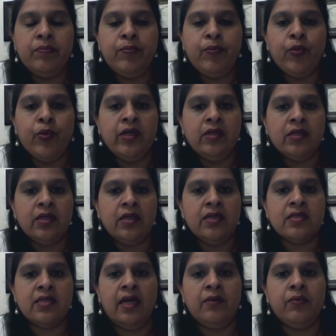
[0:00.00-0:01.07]
point is
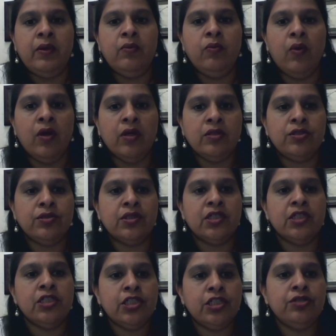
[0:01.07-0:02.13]
that we want to
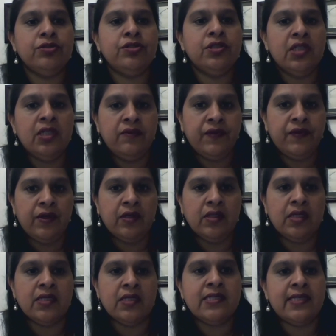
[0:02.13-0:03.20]
continue to deliver
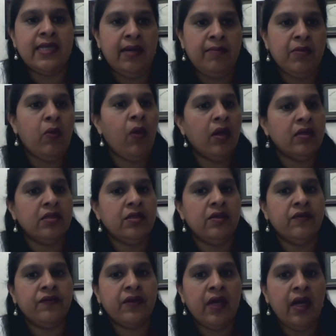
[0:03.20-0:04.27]
the same quality
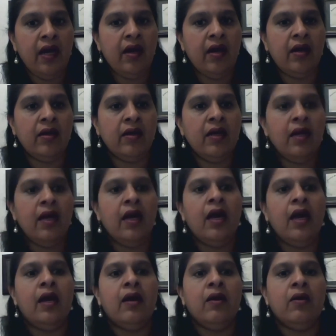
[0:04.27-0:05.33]
of care
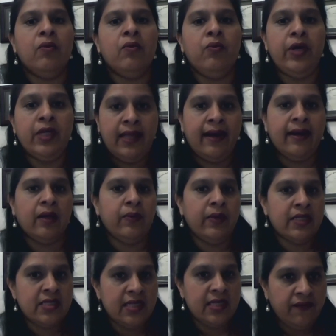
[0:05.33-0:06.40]
with
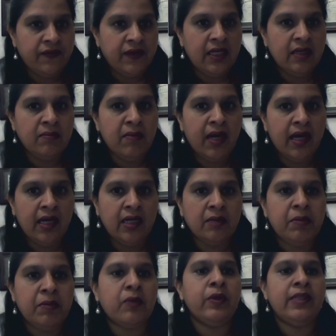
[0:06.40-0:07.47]
adequate safety in mind,
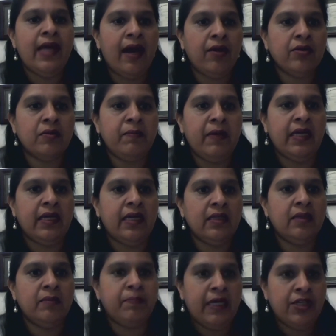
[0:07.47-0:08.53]
but without making
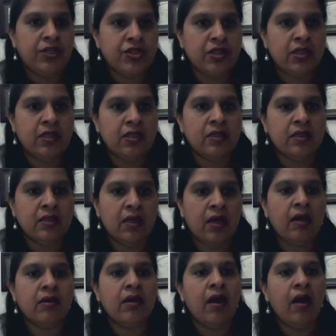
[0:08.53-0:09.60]
the patient
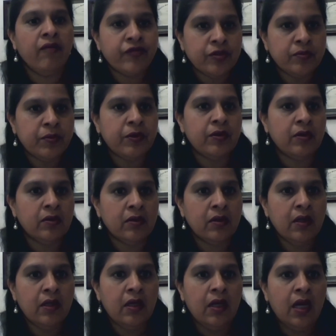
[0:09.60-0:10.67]
uncomfortable
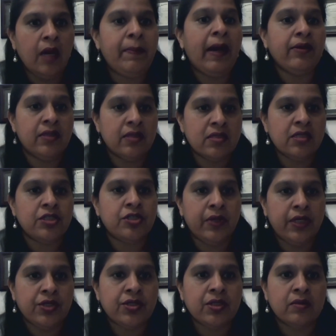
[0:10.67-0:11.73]
about the
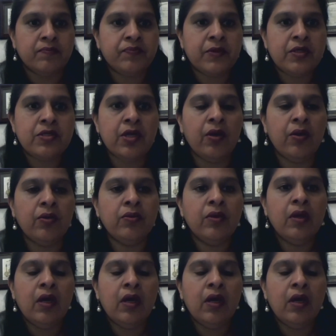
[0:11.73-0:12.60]
situation. So